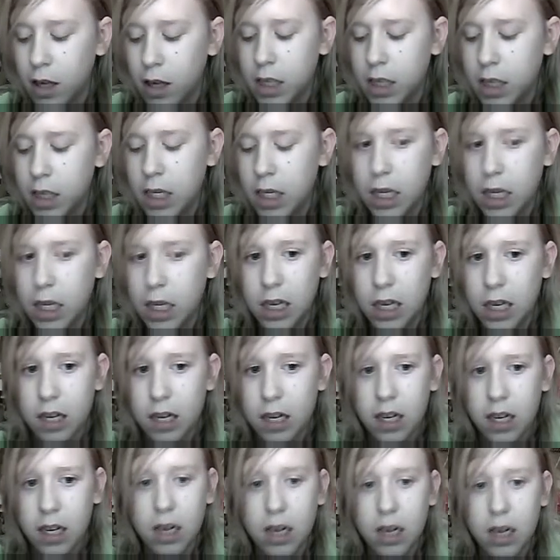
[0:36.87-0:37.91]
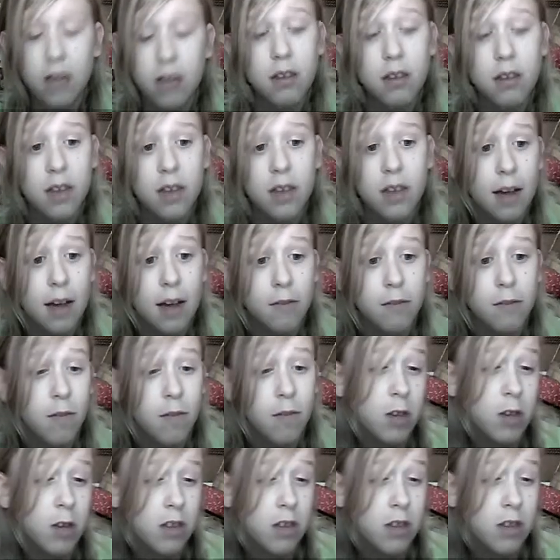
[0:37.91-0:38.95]
and see how many
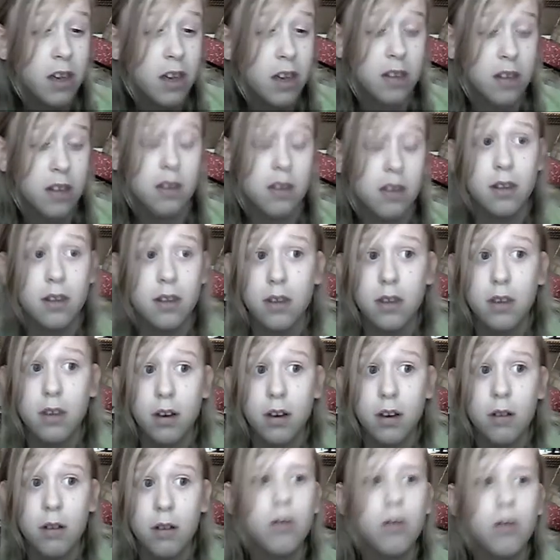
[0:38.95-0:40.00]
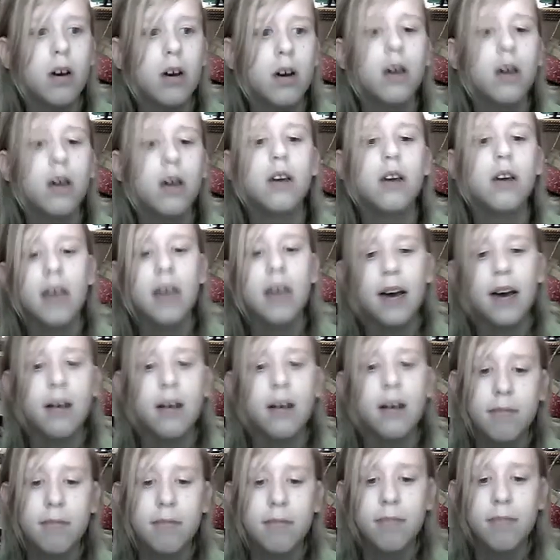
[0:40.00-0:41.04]
views it gets. So, yeah.
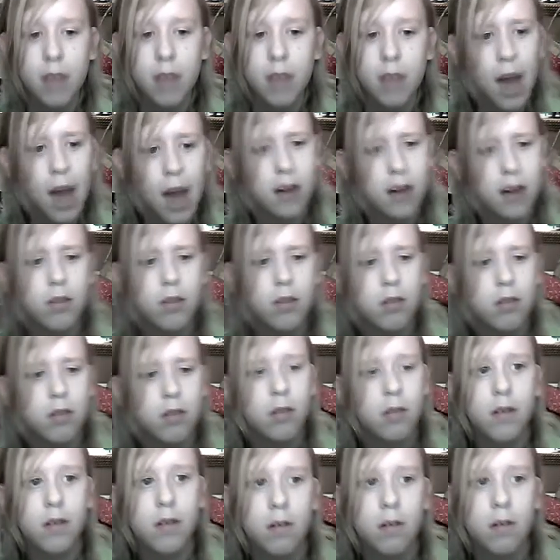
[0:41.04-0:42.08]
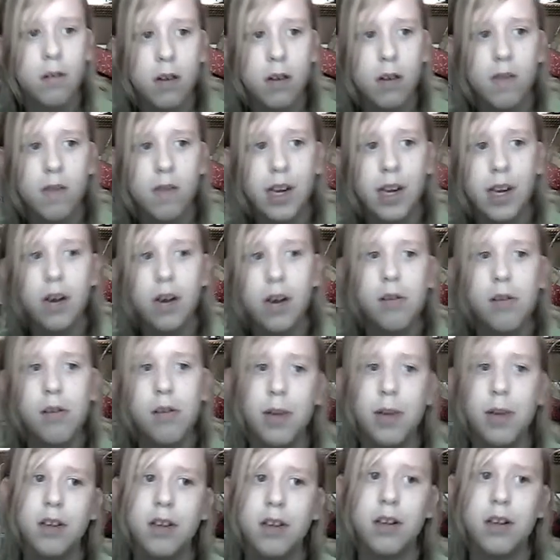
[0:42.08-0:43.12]
I know this was a quick video,
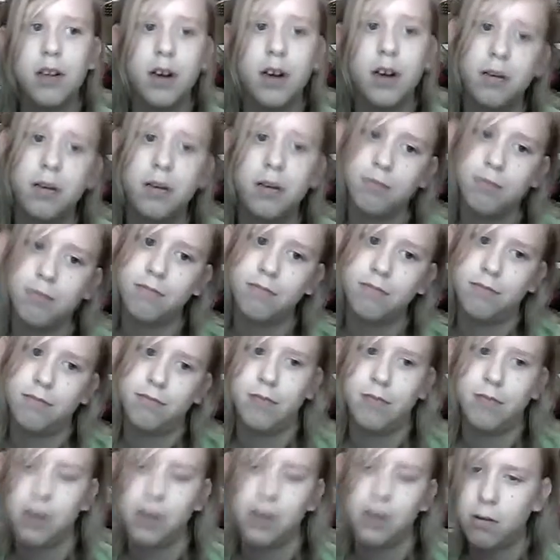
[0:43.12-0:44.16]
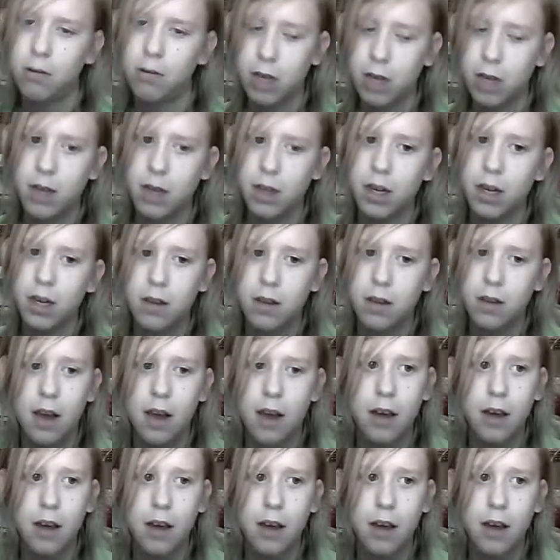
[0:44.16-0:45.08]
but, you know, quick thing to say.